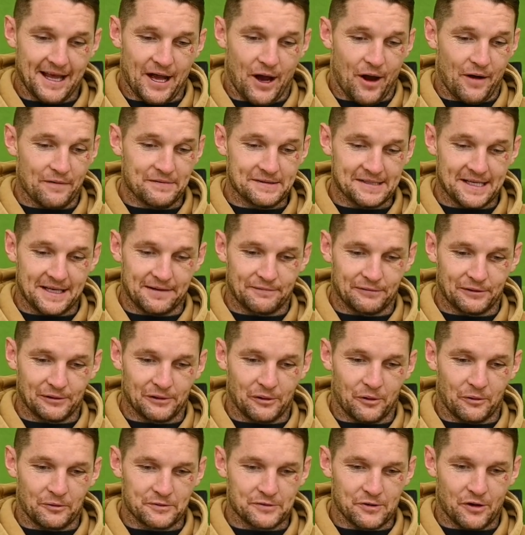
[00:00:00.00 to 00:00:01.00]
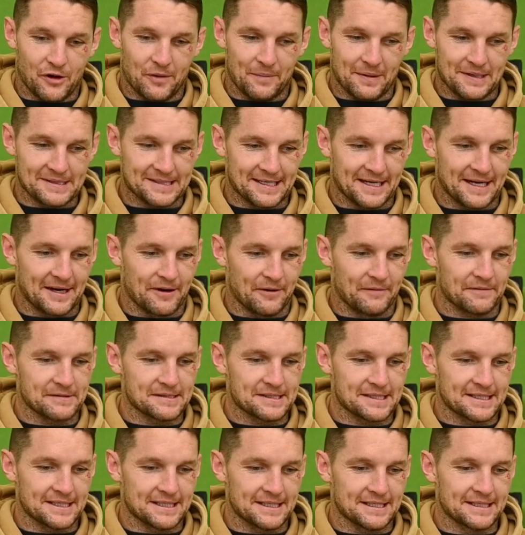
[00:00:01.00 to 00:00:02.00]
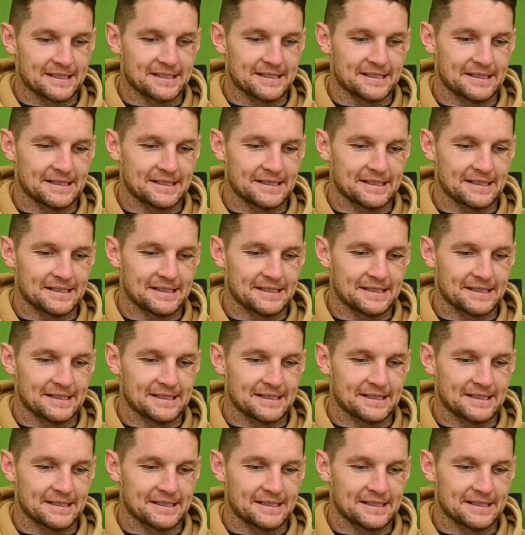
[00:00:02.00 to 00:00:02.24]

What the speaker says: I haven't seen it for a long time. I've seen it, obviously.